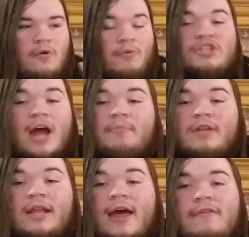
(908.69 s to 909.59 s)
Which
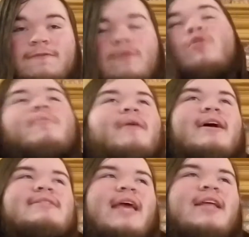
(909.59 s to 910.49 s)
I'm glad for,
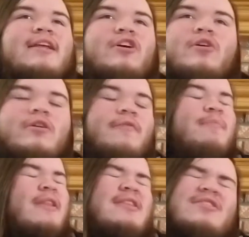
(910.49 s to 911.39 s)
because
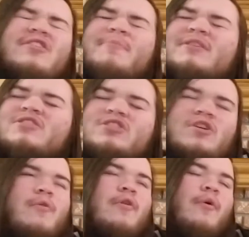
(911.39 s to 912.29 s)
this could have been
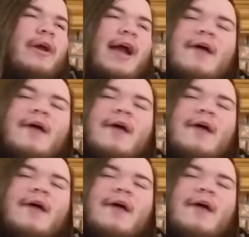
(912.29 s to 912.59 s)
so annoying.